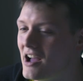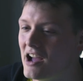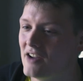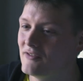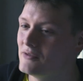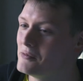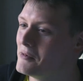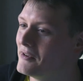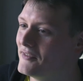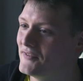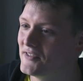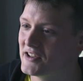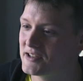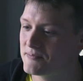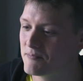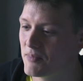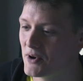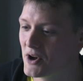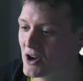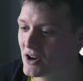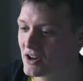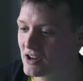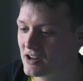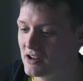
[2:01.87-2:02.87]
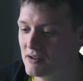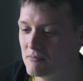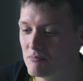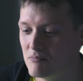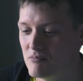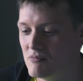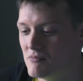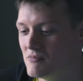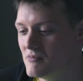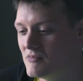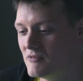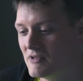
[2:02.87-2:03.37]
Having my first bug
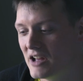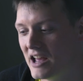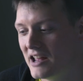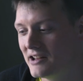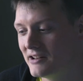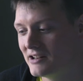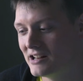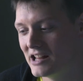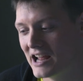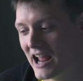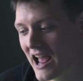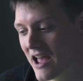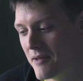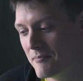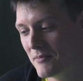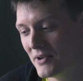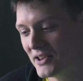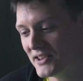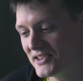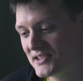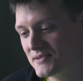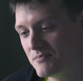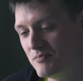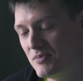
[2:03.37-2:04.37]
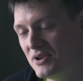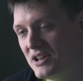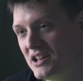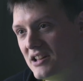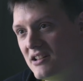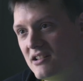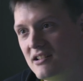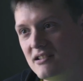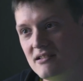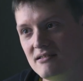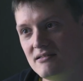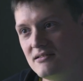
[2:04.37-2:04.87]
in like 8 months
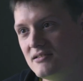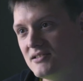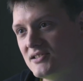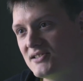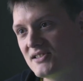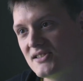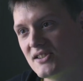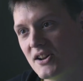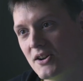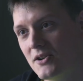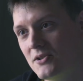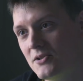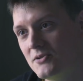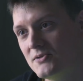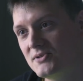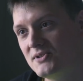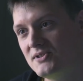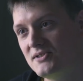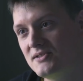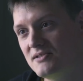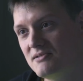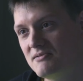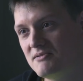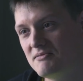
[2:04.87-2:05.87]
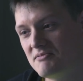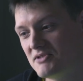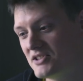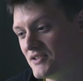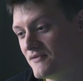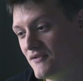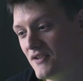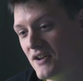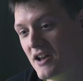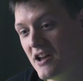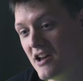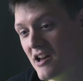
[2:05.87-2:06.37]
be so
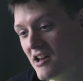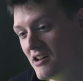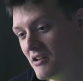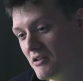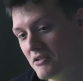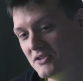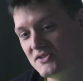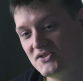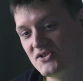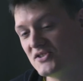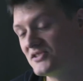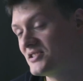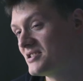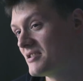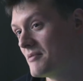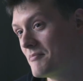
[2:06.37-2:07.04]
severe, it was just